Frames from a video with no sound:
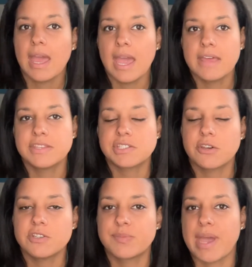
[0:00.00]
And this
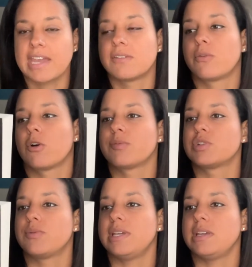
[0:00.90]
goes back and forth
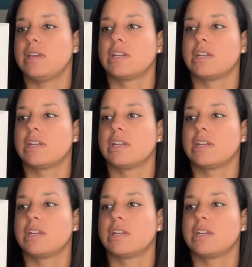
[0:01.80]
between